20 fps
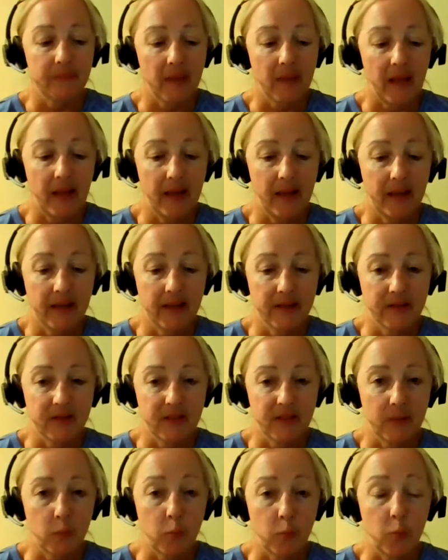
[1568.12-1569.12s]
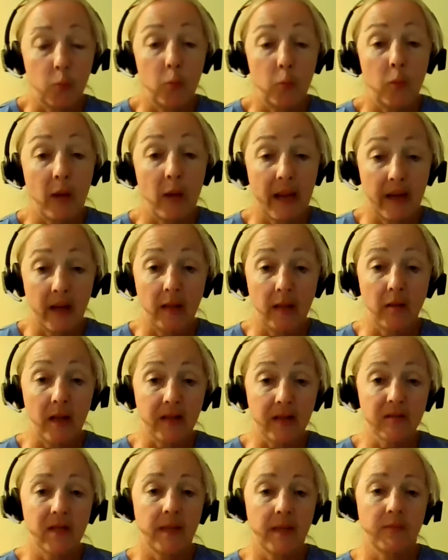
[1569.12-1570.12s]
And a lot
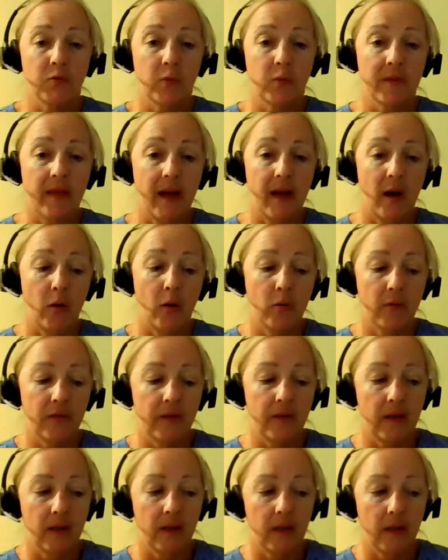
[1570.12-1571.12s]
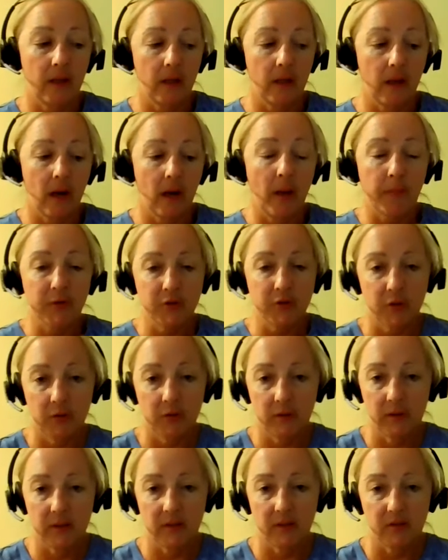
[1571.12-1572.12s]
of times without the
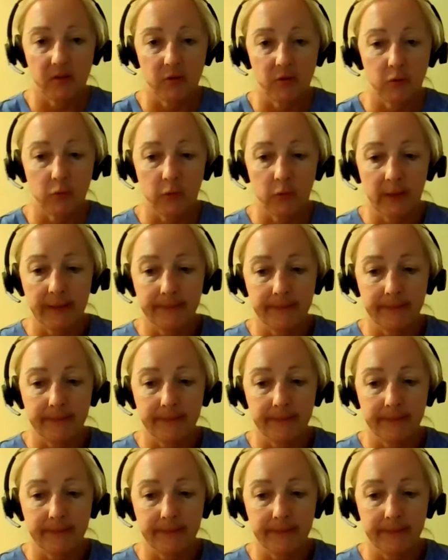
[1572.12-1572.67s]
opportunity to,